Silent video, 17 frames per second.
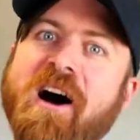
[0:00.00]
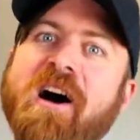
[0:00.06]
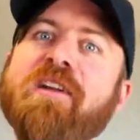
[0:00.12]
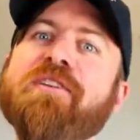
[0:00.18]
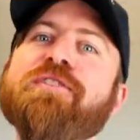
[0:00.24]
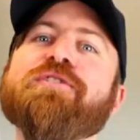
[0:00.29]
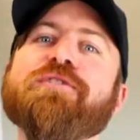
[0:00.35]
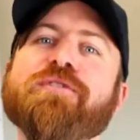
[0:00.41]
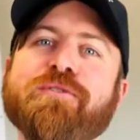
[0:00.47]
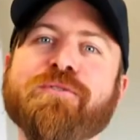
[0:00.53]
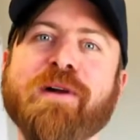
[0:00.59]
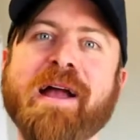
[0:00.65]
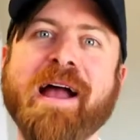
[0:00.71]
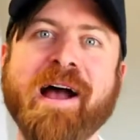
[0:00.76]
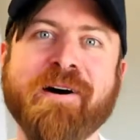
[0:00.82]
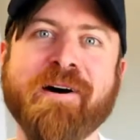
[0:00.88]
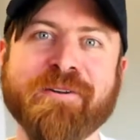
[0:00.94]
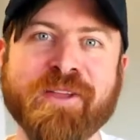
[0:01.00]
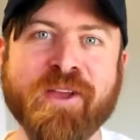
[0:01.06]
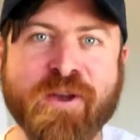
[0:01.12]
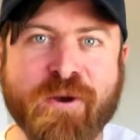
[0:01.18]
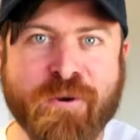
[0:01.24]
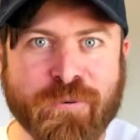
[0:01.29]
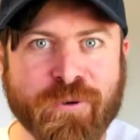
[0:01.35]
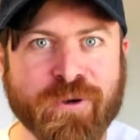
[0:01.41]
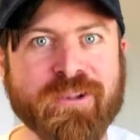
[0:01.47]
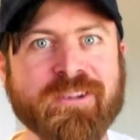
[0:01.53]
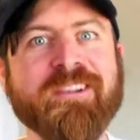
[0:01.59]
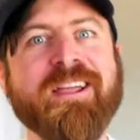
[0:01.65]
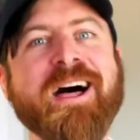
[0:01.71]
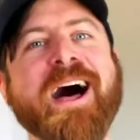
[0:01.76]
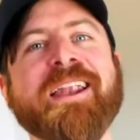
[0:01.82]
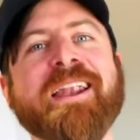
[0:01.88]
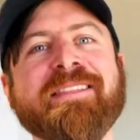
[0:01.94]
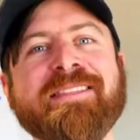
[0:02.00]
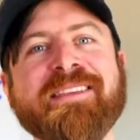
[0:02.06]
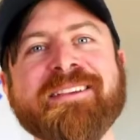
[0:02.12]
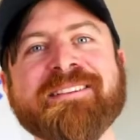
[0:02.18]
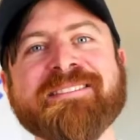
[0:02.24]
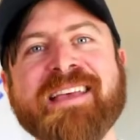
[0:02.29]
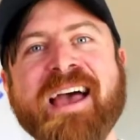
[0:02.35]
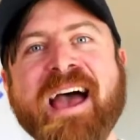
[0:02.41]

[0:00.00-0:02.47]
underground where a lot of things